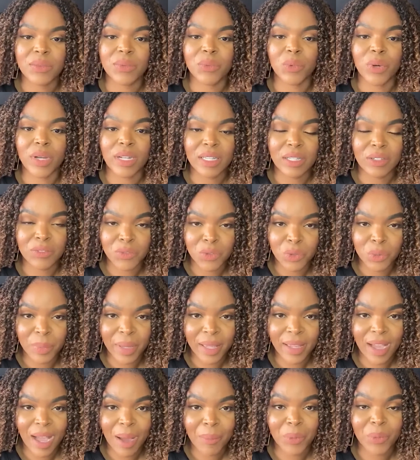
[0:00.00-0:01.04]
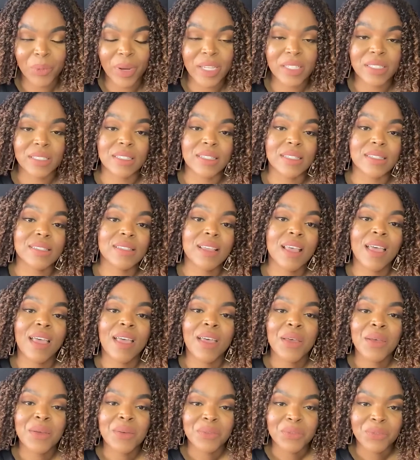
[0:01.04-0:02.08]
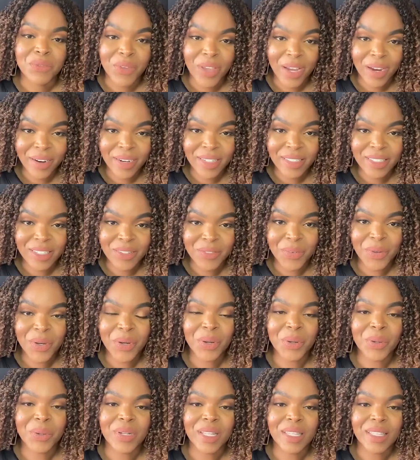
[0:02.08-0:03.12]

Running a food bank operation is very difficult,